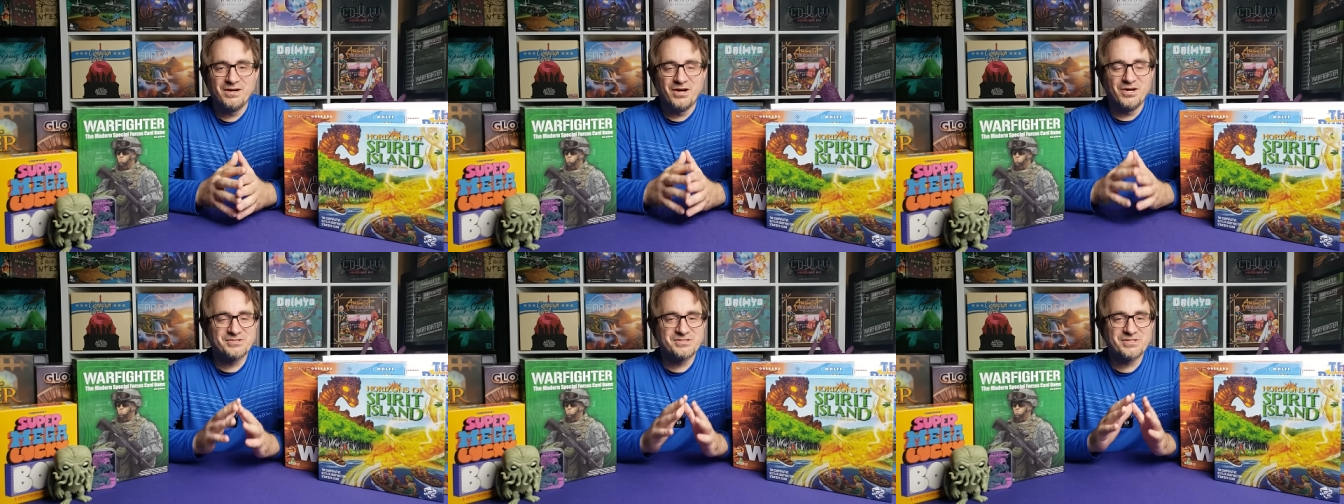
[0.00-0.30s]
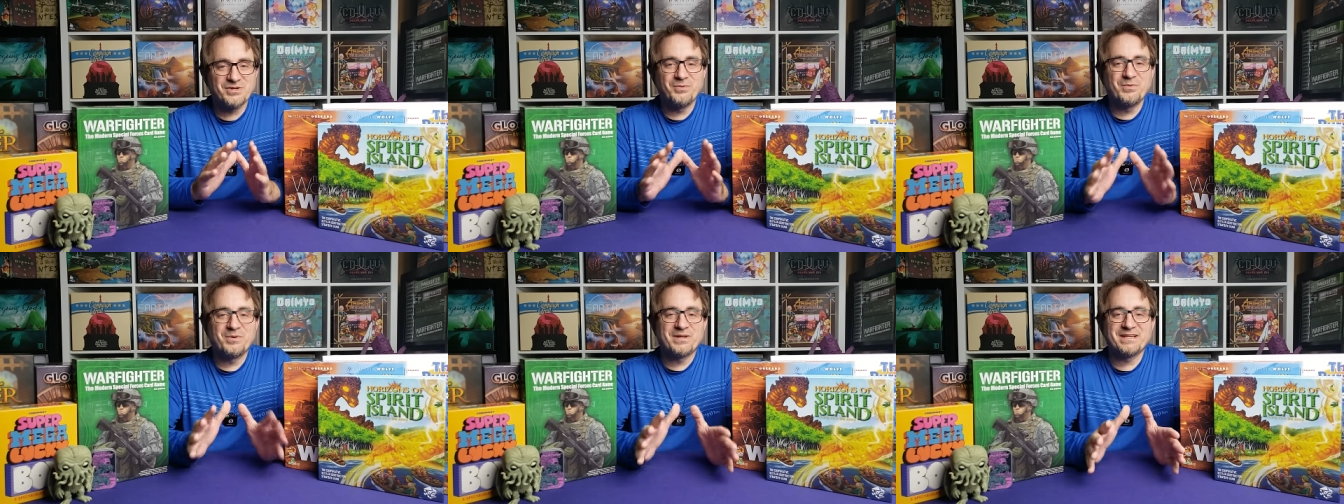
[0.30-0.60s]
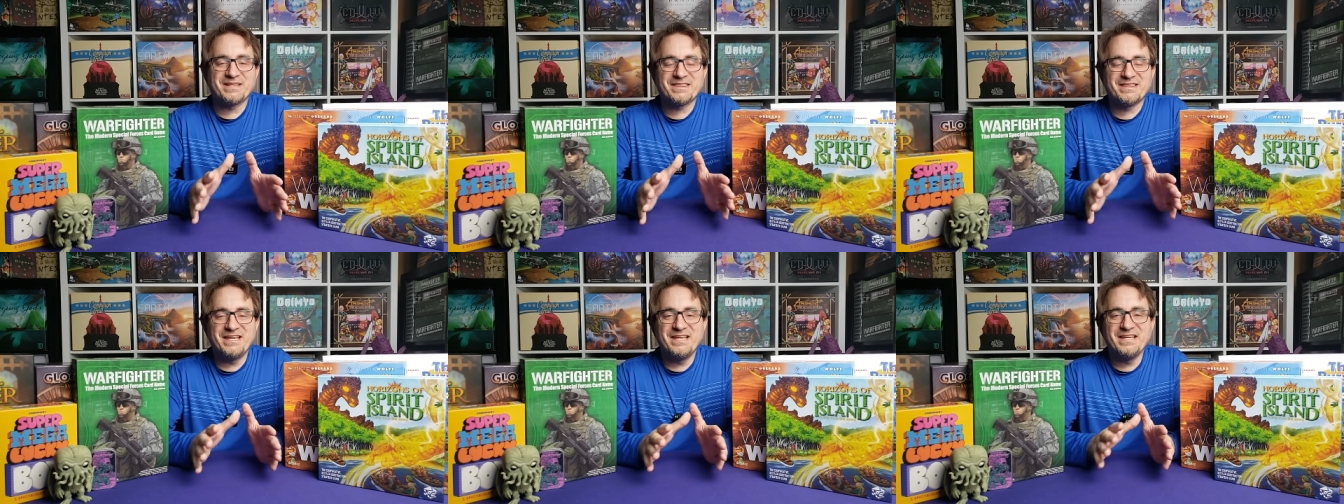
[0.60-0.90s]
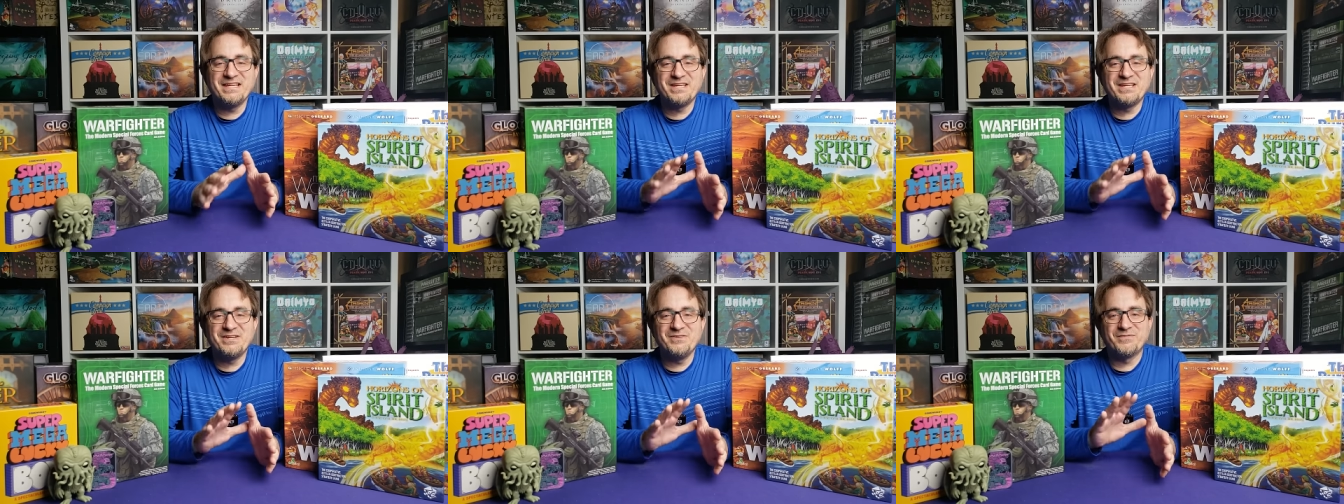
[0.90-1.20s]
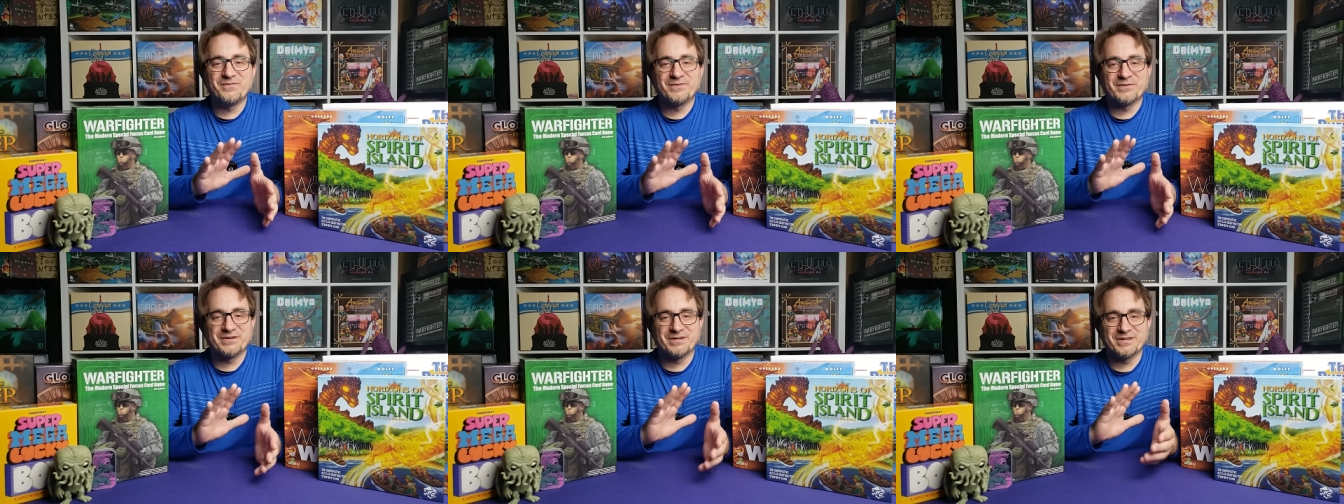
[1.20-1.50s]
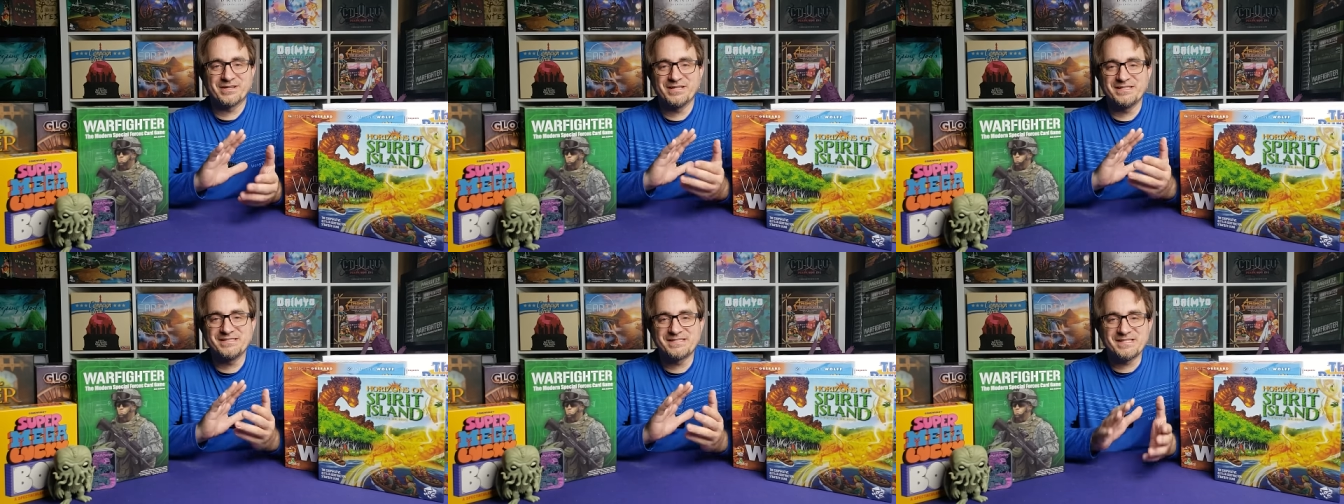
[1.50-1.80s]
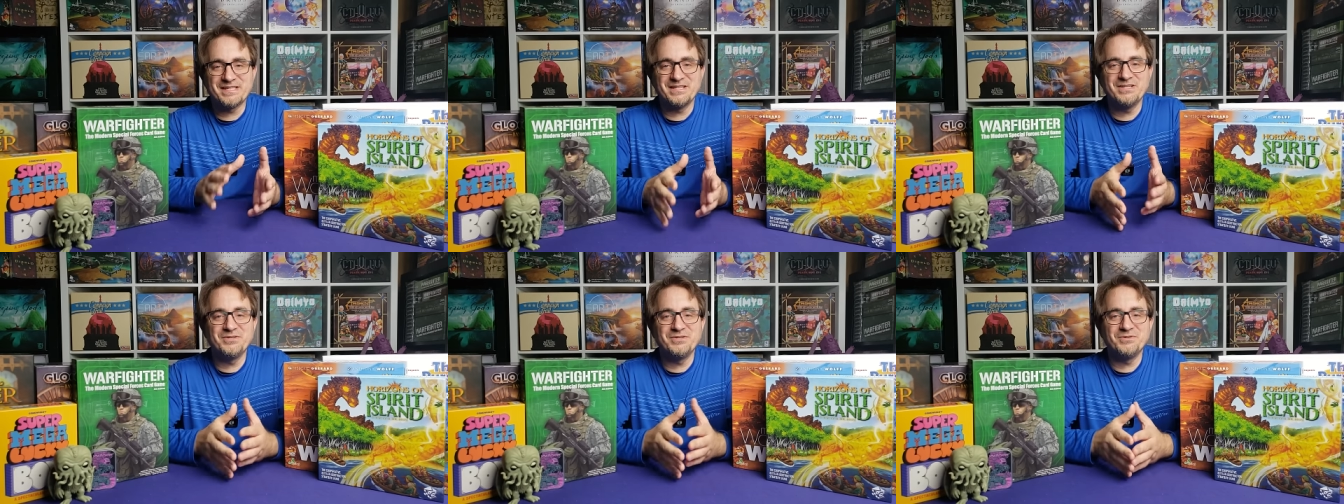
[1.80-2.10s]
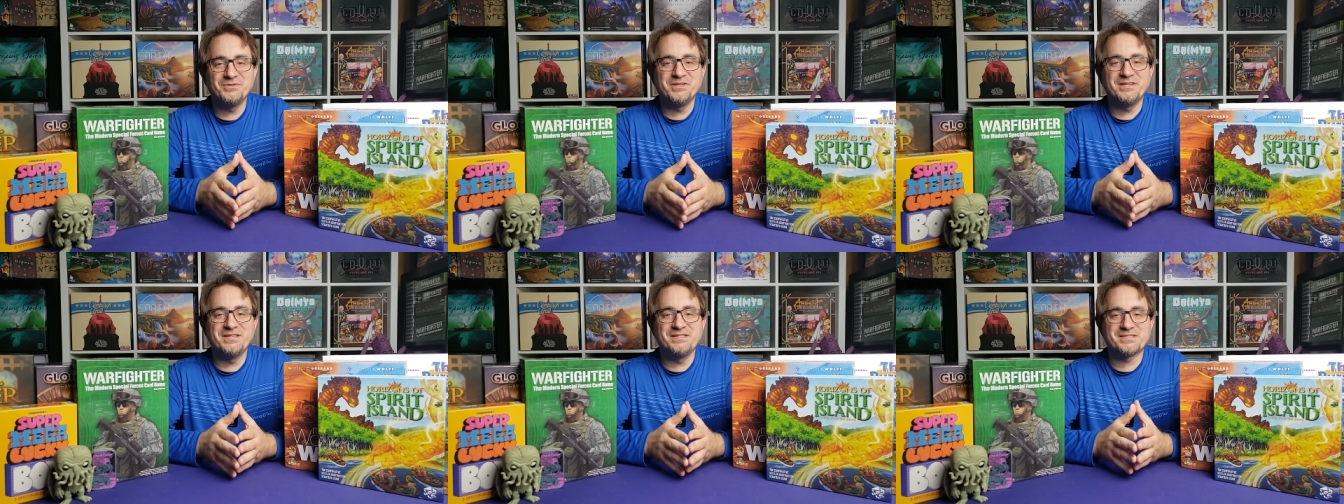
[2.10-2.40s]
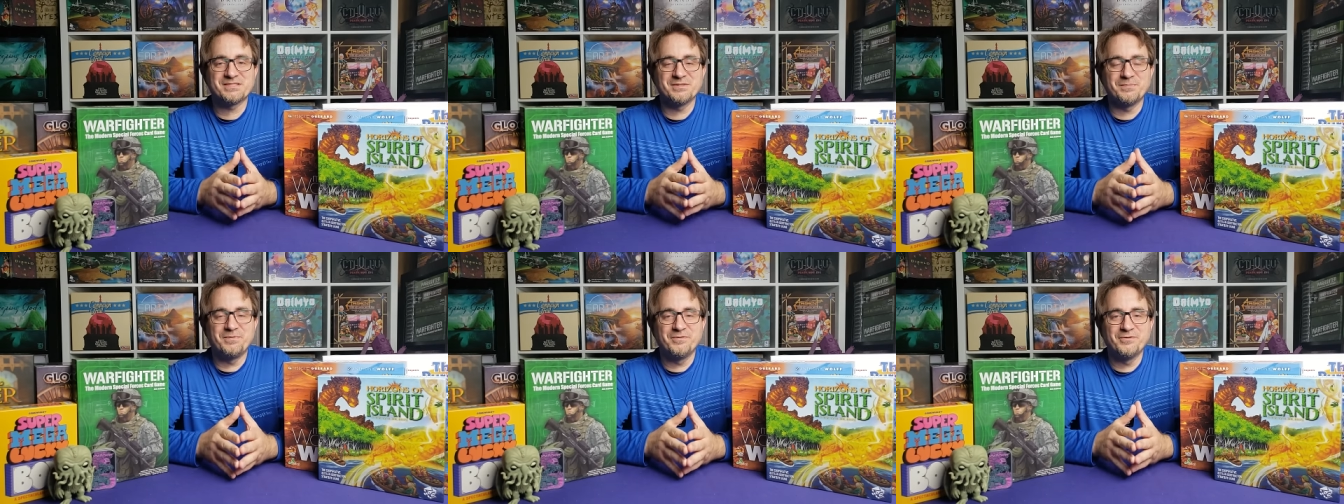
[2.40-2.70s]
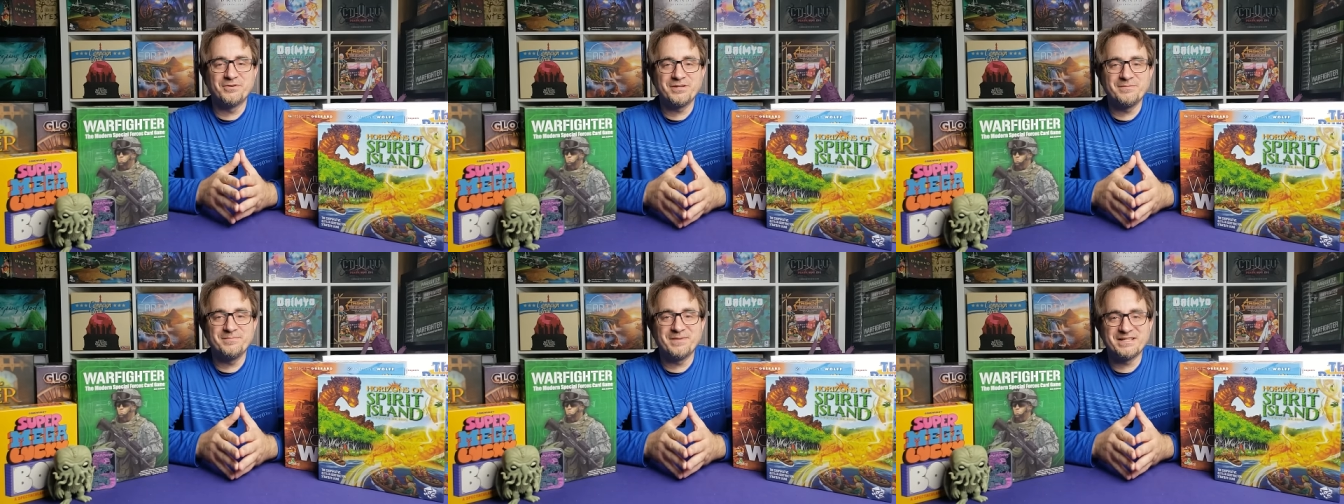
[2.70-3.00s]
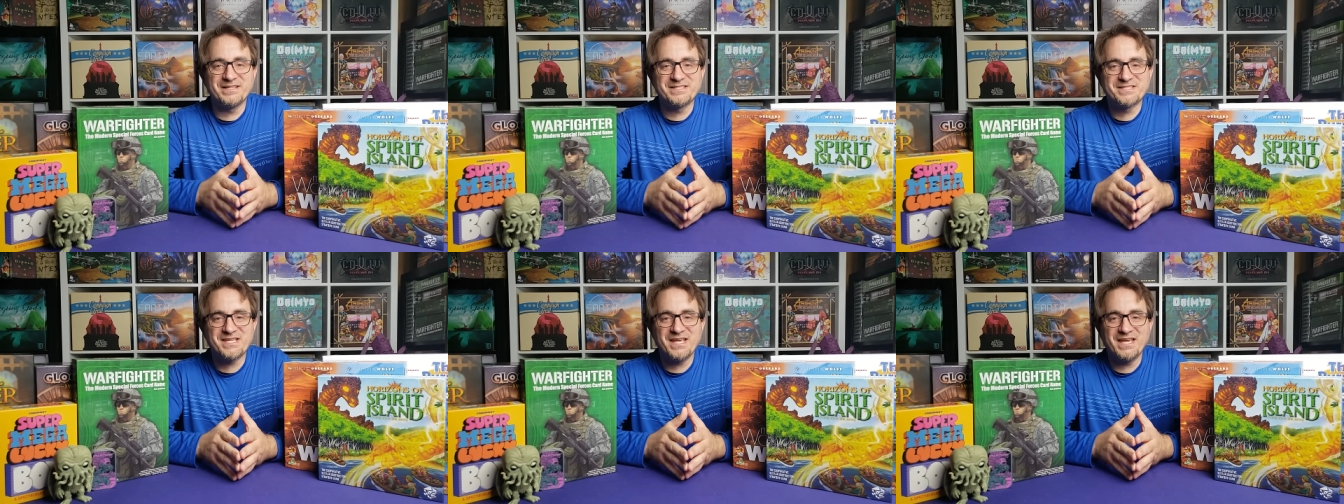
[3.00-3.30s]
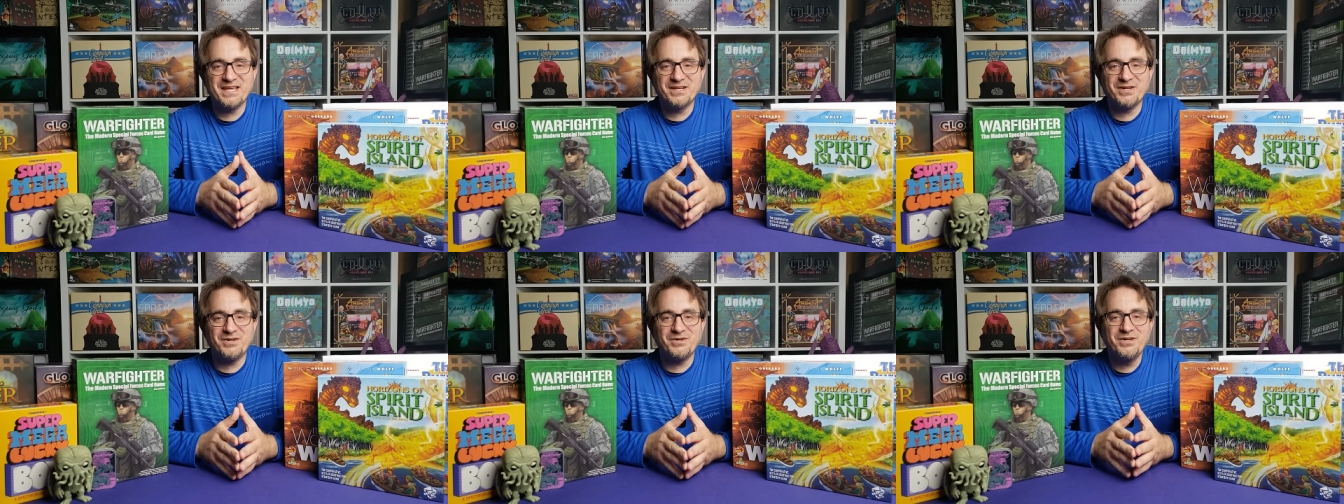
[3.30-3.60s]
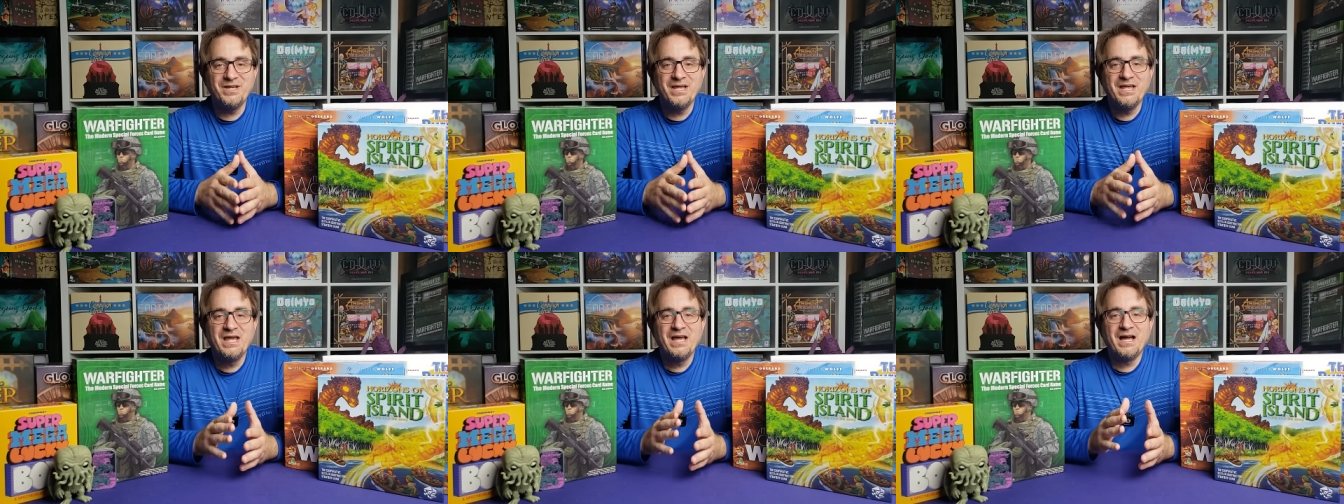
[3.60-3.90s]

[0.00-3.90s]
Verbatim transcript: Also, I want to thank you for continually supporting my channel.